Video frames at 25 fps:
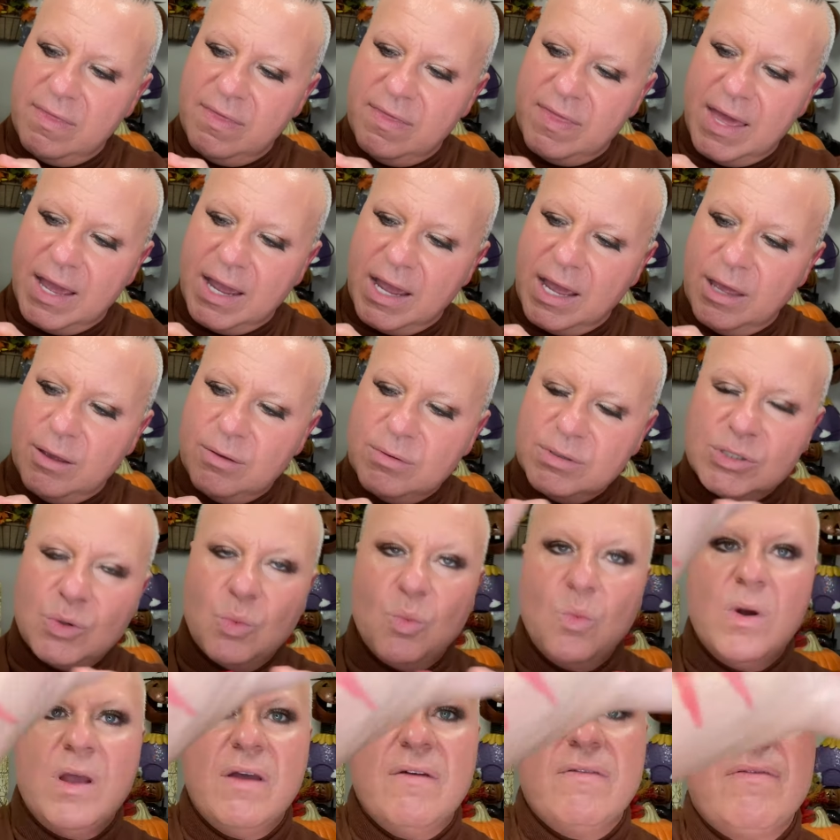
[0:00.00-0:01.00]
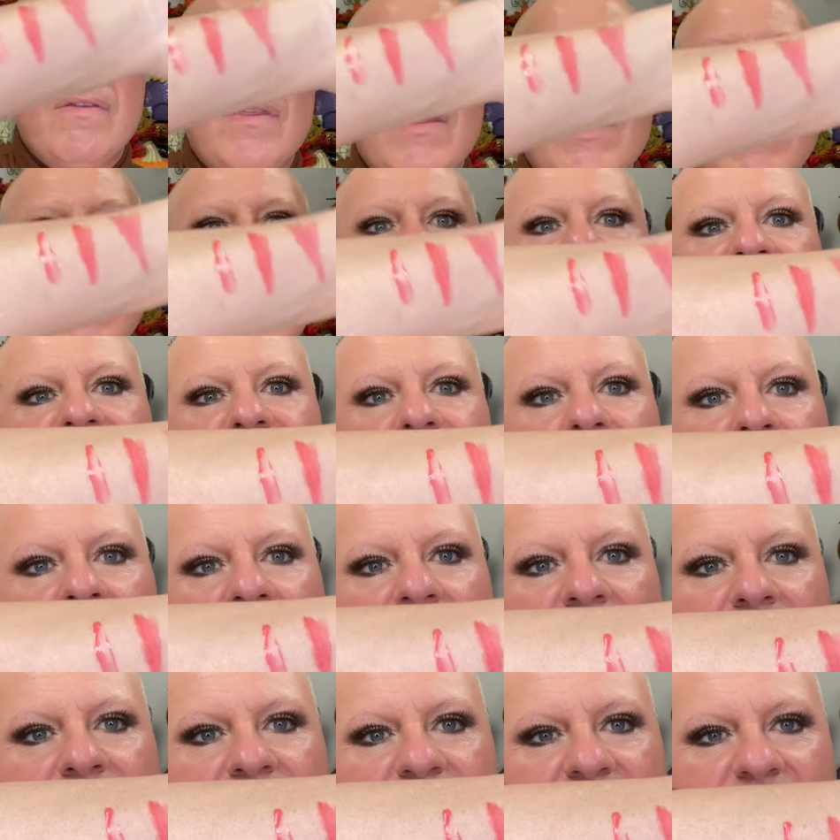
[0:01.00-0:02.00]
that goes with the
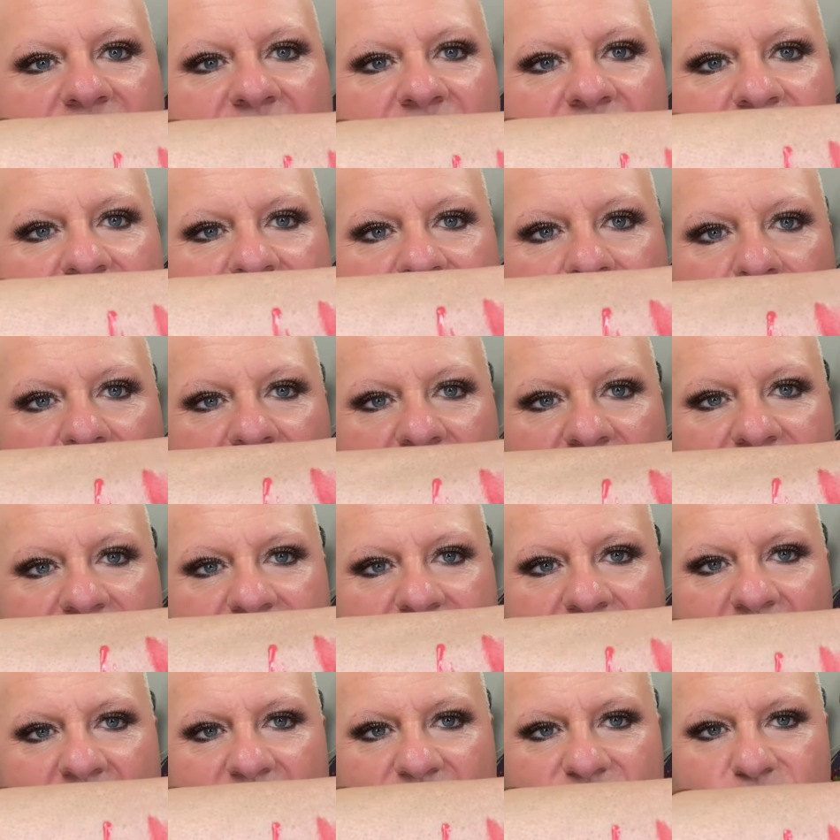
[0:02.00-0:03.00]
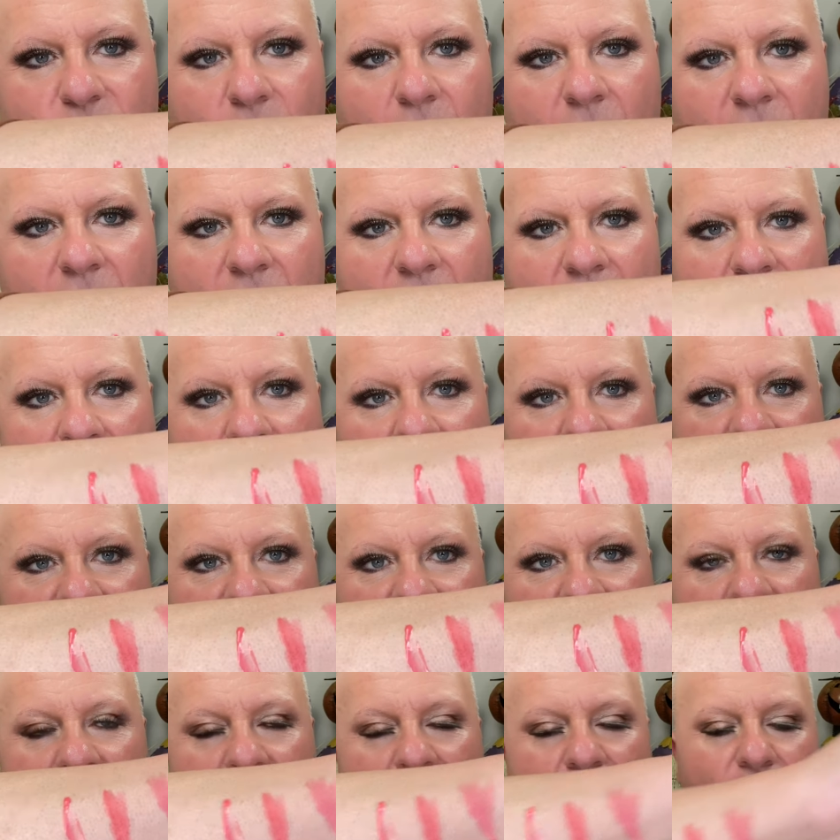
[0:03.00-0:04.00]
actual lipstick. So it is the actual
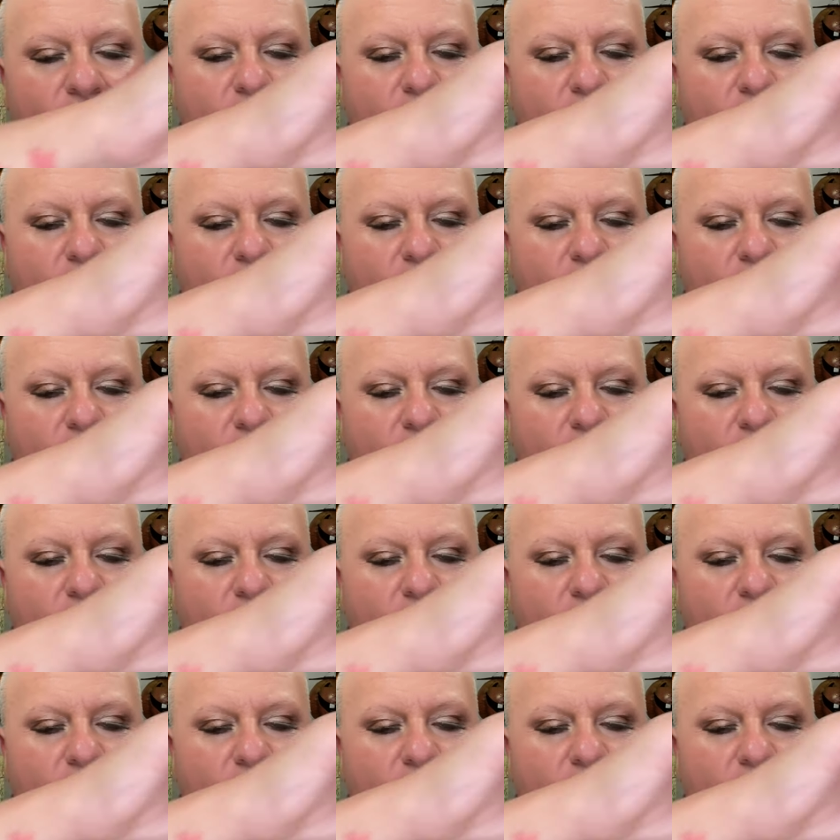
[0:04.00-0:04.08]
gloss.